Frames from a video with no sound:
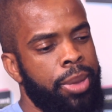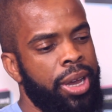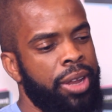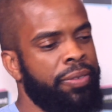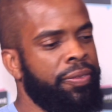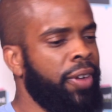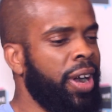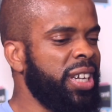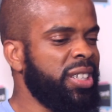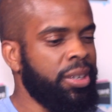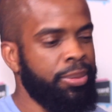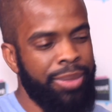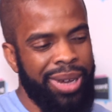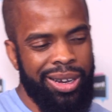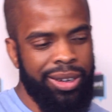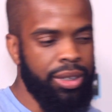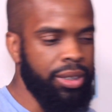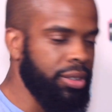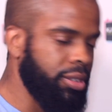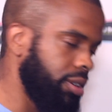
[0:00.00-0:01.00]
advice
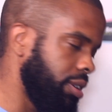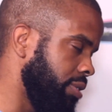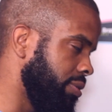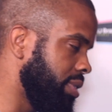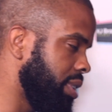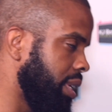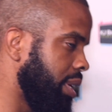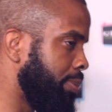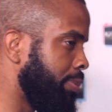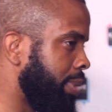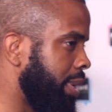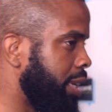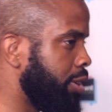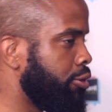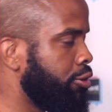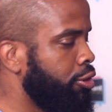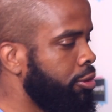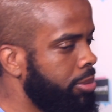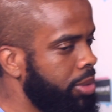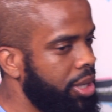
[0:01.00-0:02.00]
about obviously beard
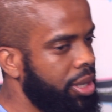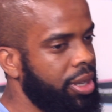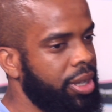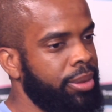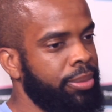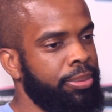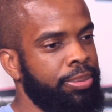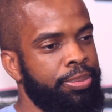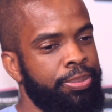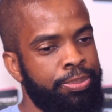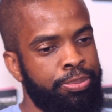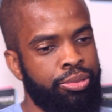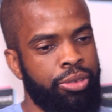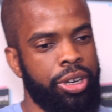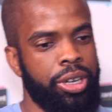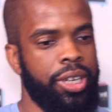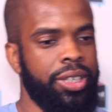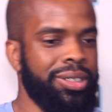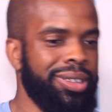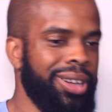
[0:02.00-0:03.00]
grooming and
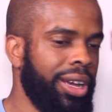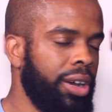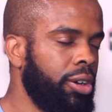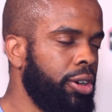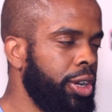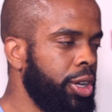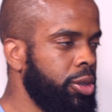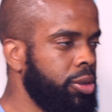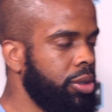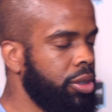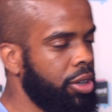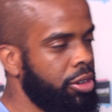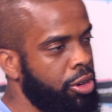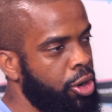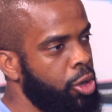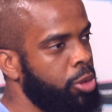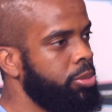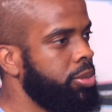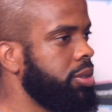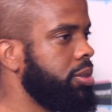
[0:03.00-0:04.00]
products like oil and
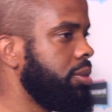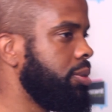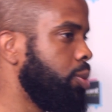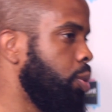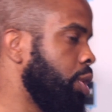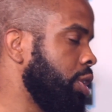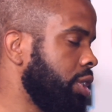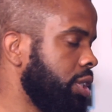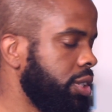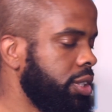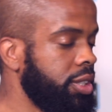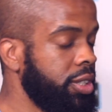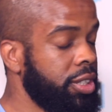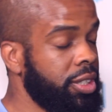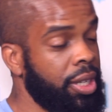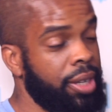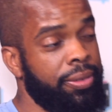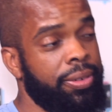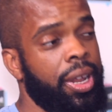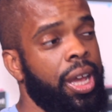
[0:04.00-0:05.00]
combs and washes and
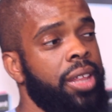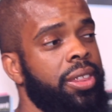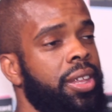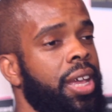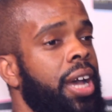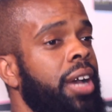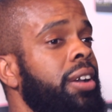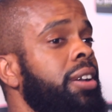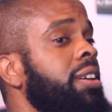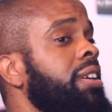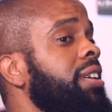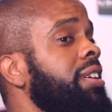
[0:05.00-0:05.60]
stuff like that.